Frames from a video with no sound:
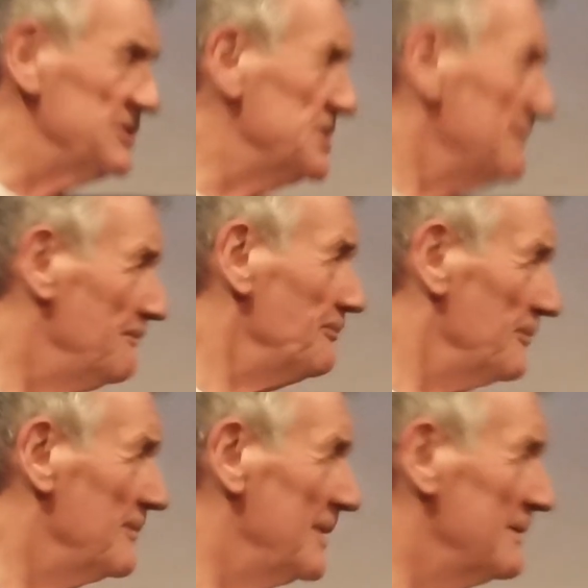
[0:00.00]

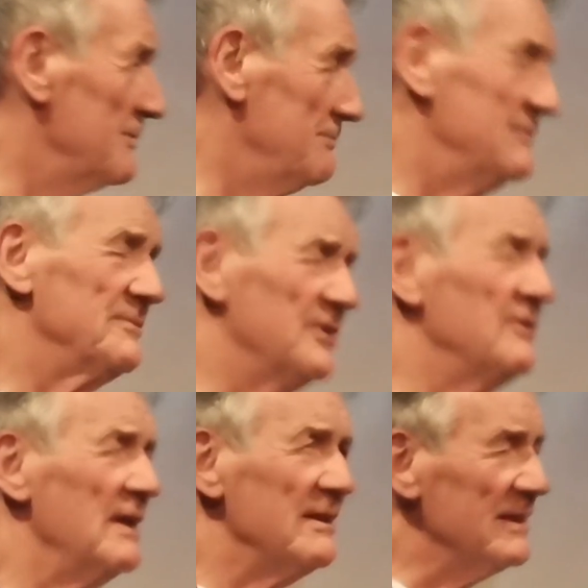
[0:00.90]
oppression.
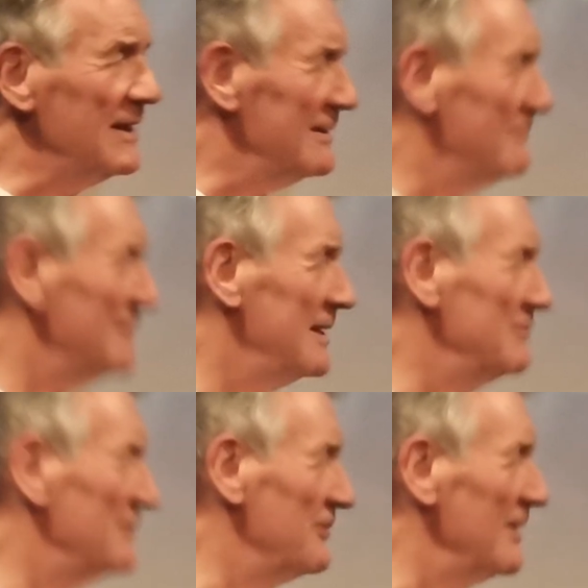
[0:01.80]
So that
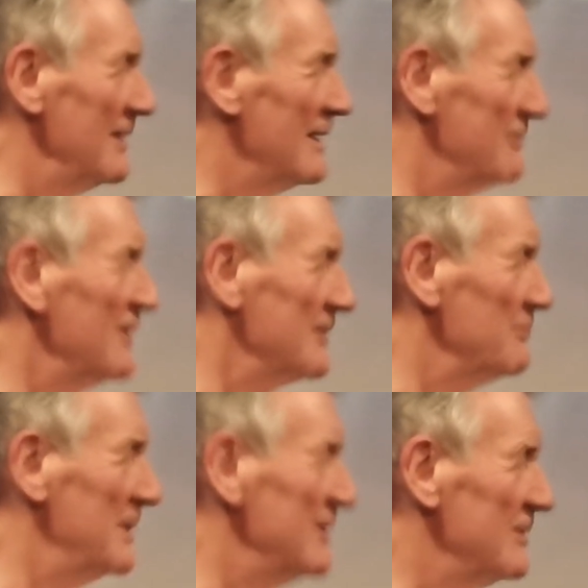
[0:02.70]
made me feel,
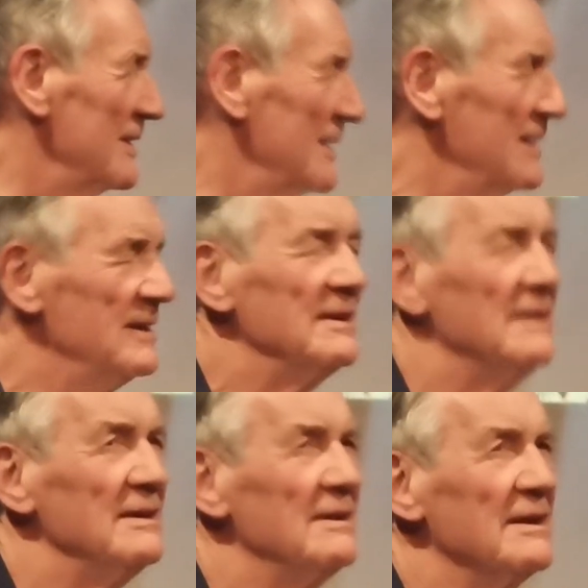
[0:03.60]
I felt a bit
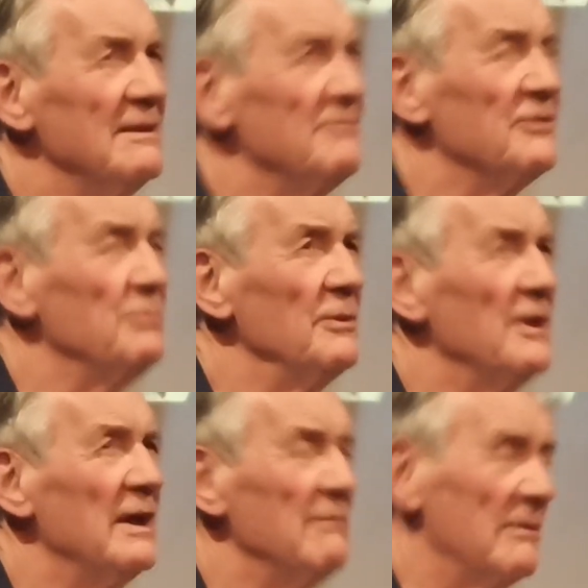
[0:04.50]

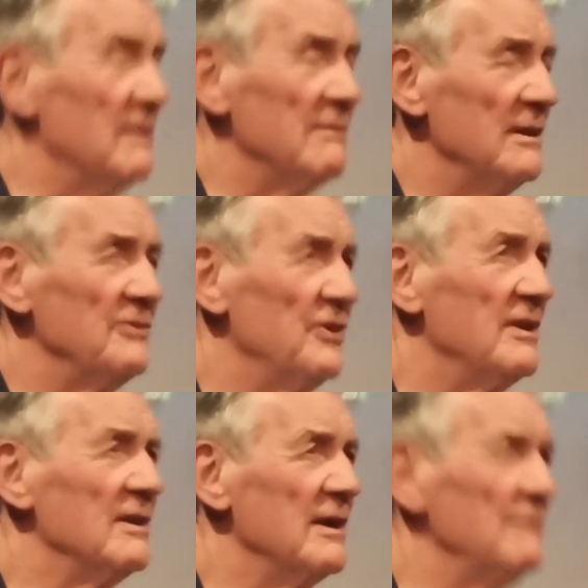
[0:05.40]
uncomfortable there, like
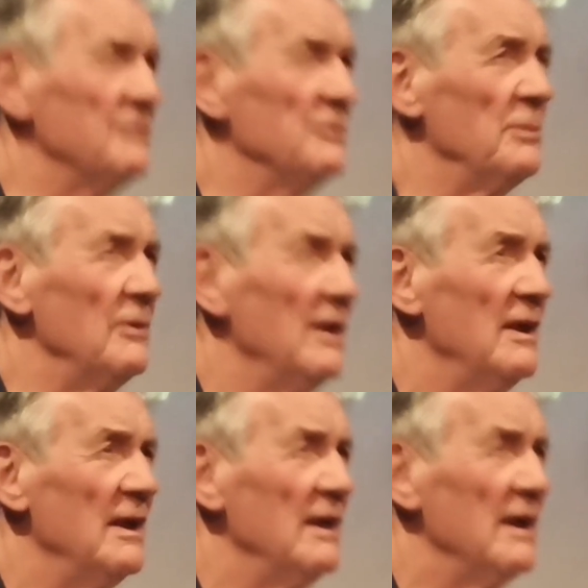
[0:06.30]
I said, uncomfortable.